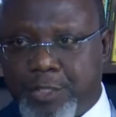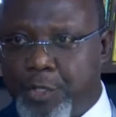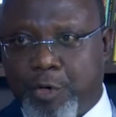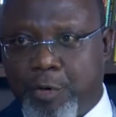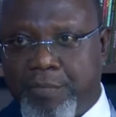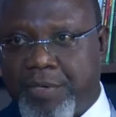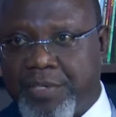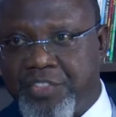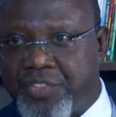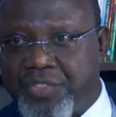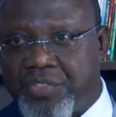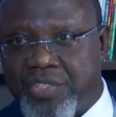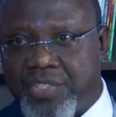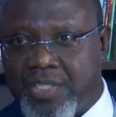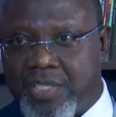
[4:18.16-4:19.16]
Europe, for
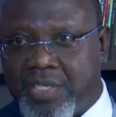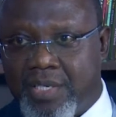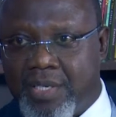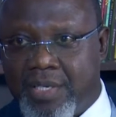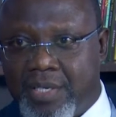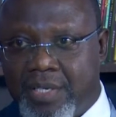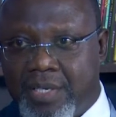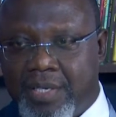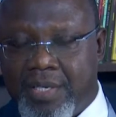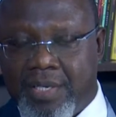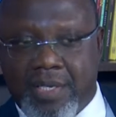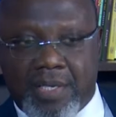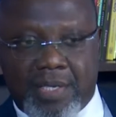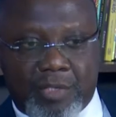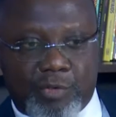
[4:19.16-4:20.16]
instance.
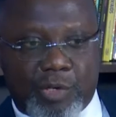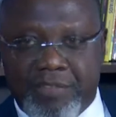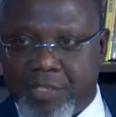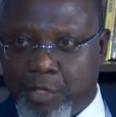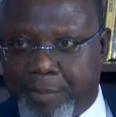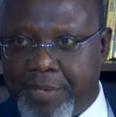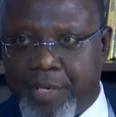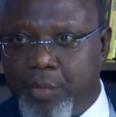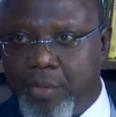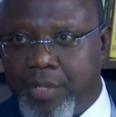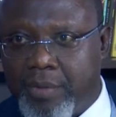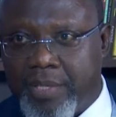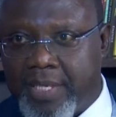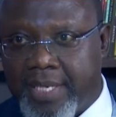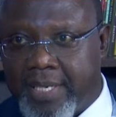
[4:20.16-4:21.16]
You have the European
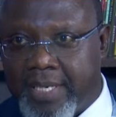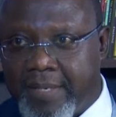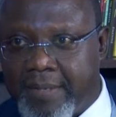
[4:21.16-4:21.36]
Union there.